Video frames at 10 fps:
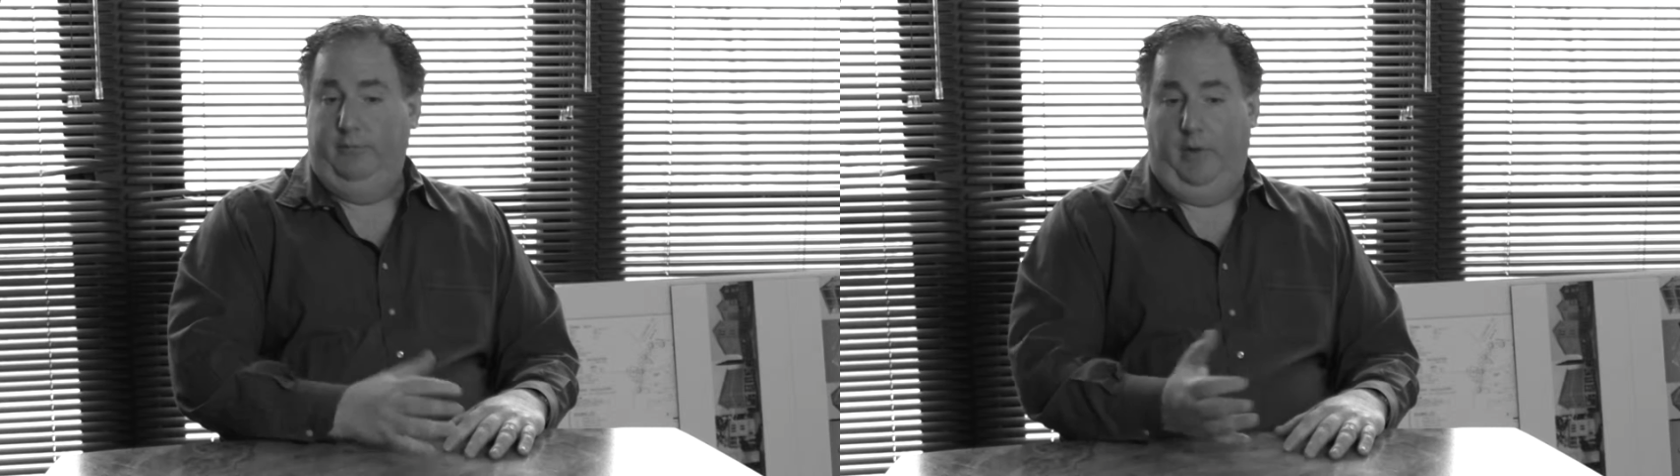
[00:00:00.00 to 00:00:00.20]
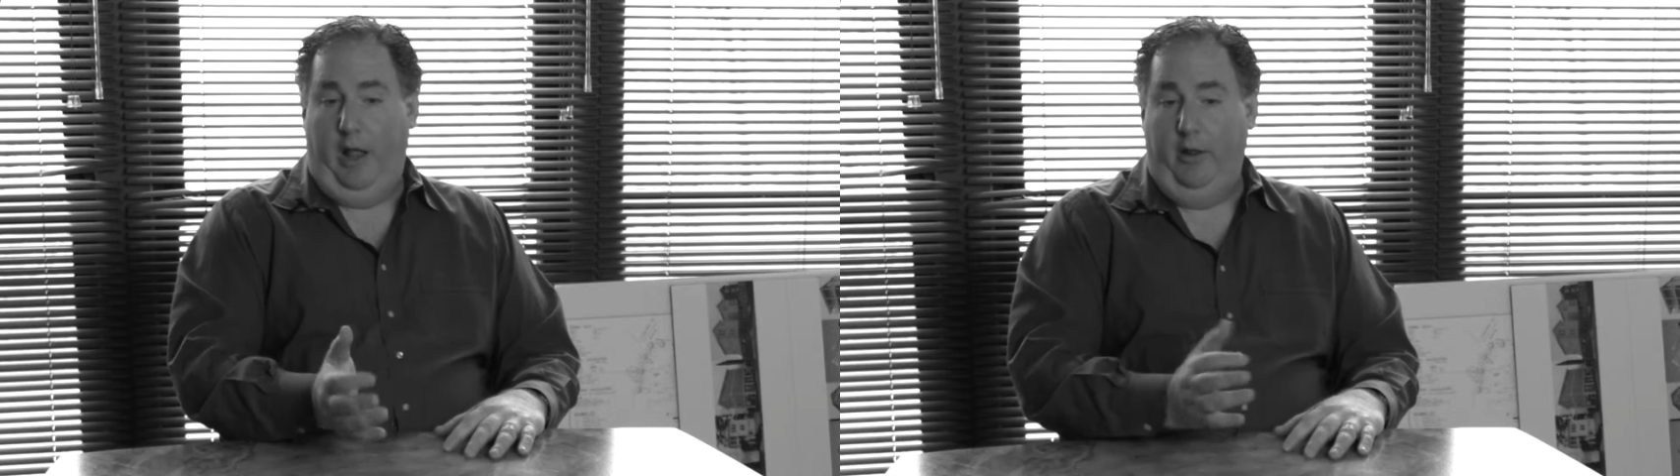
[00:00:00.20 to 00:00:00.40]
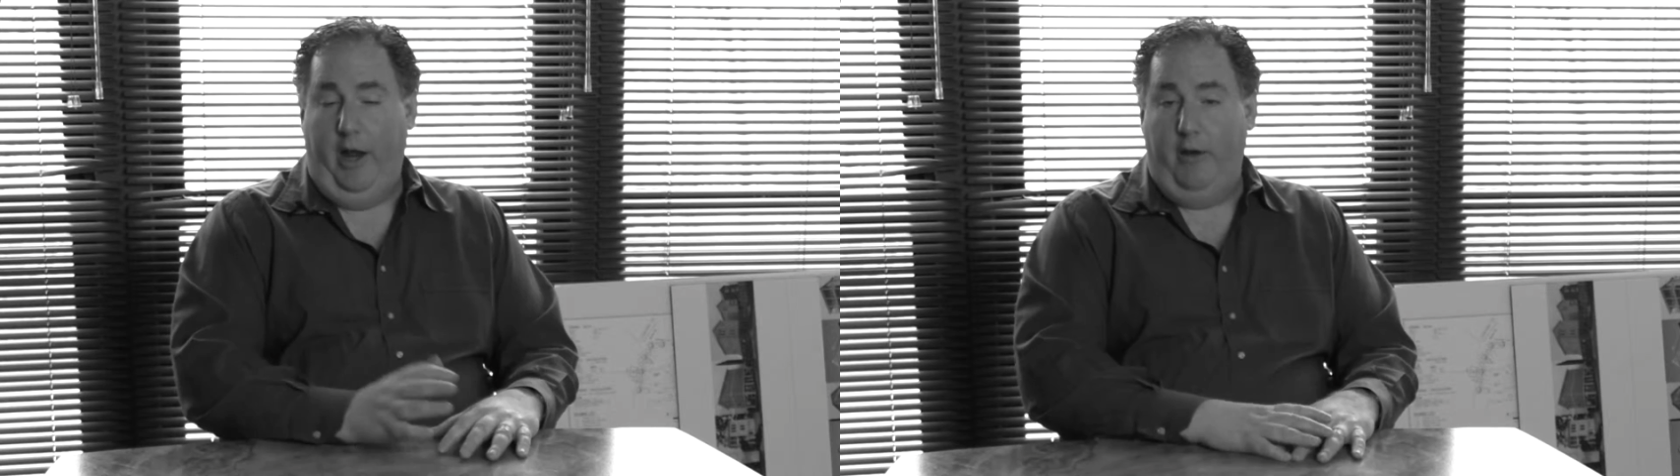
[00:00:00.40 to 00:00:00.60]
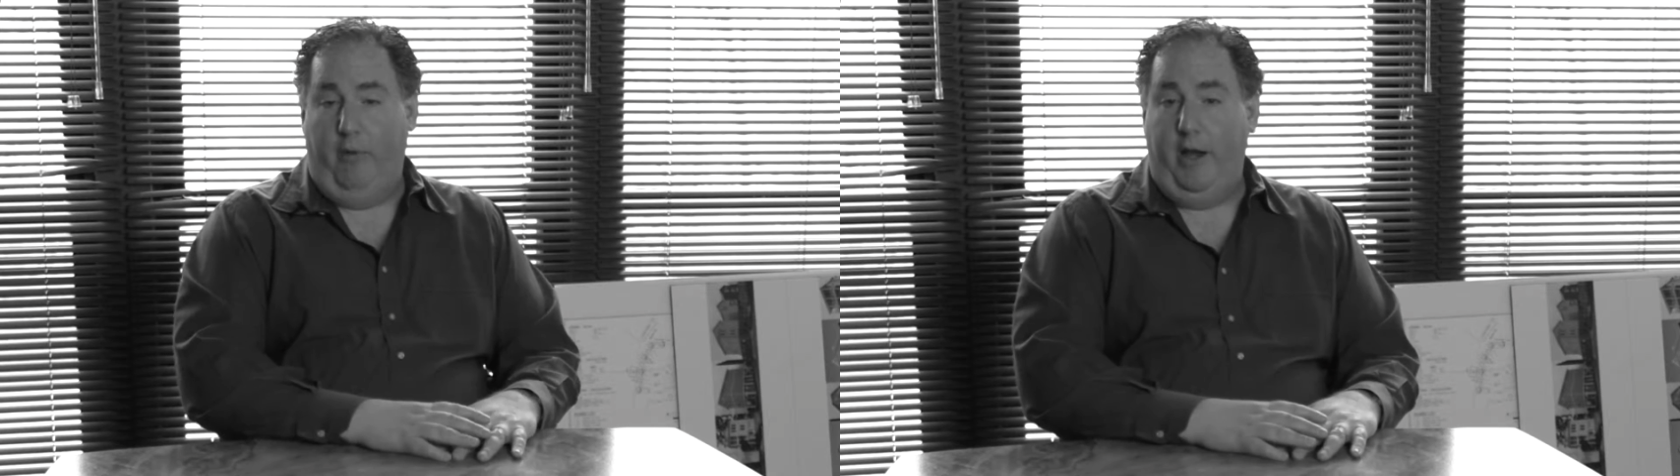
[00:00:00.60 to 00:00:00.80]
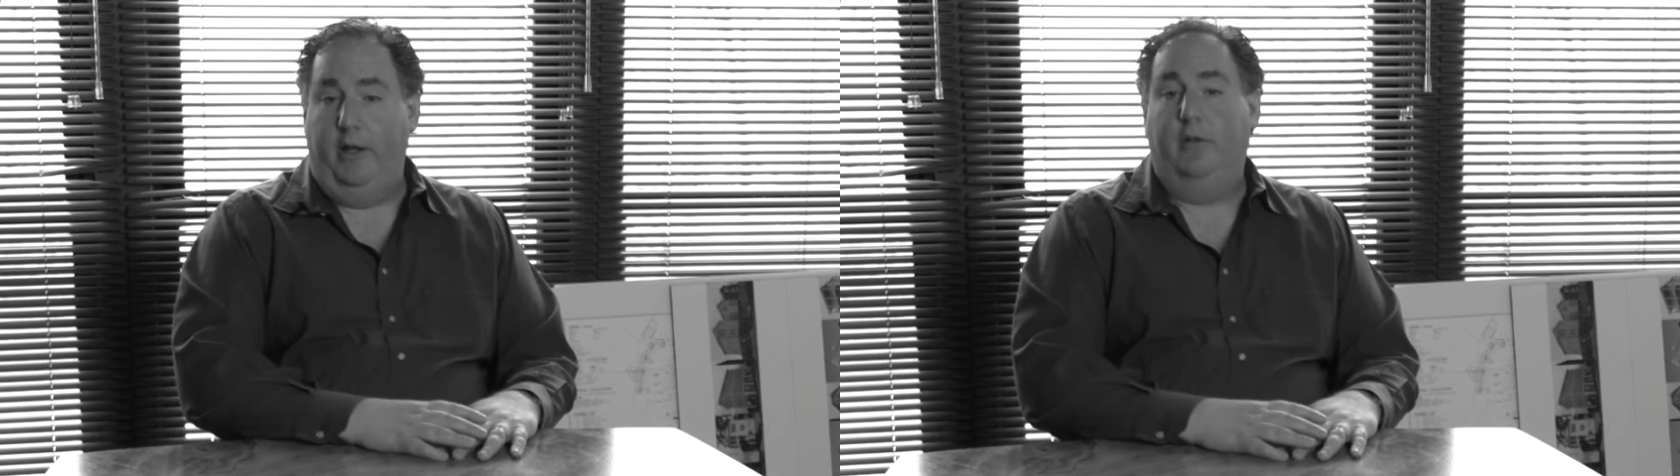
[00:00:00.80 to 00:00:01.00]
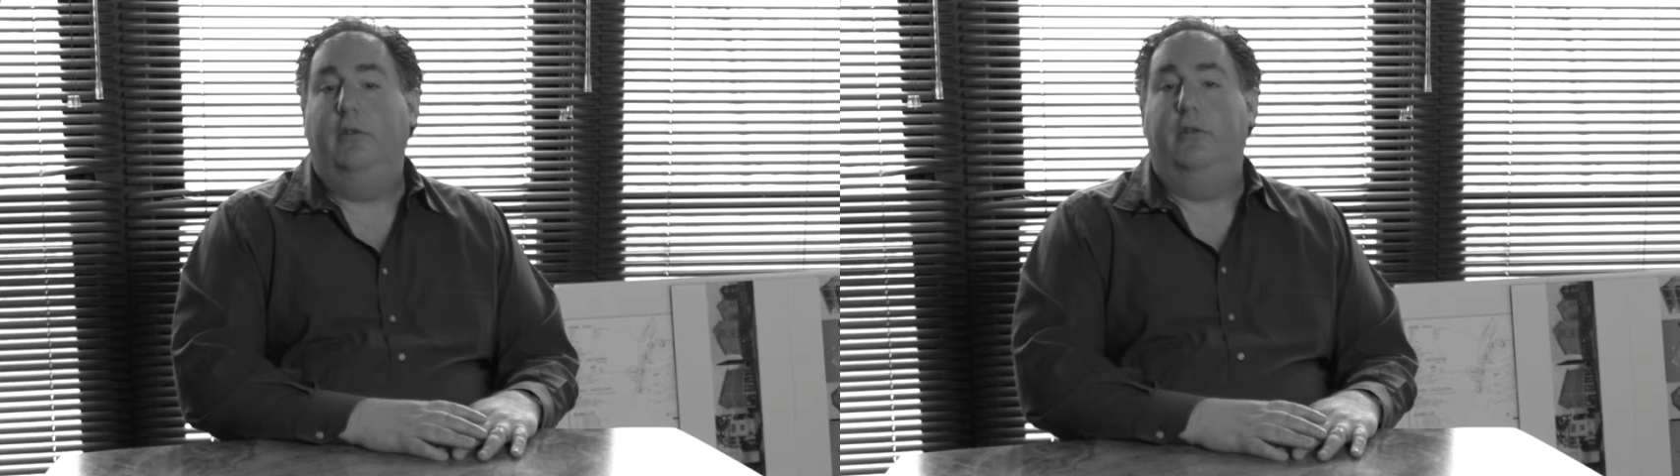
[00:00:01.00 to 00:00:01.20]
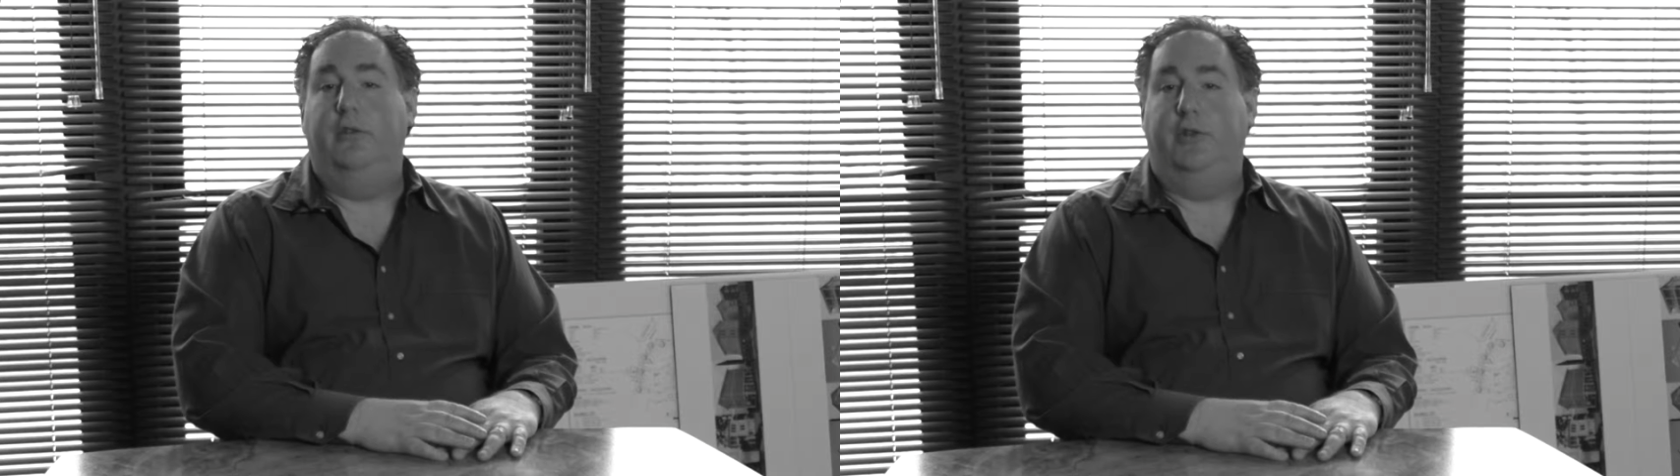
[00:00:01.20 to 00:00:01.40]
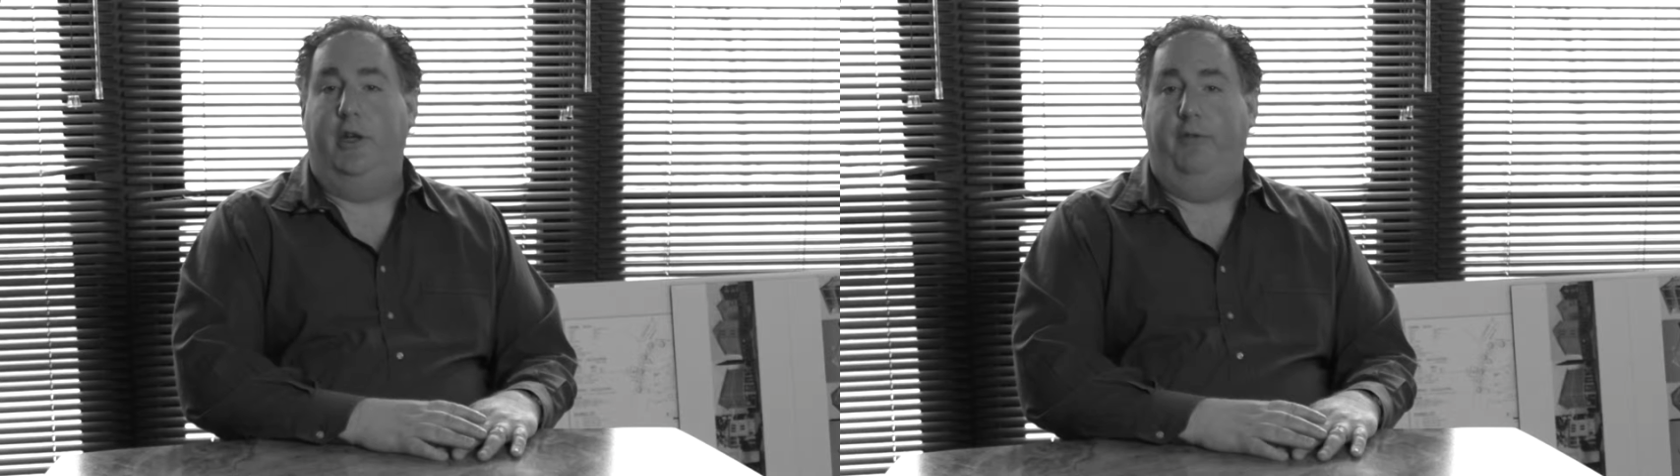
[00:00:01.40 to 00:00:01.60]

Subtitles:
Helen had read it. She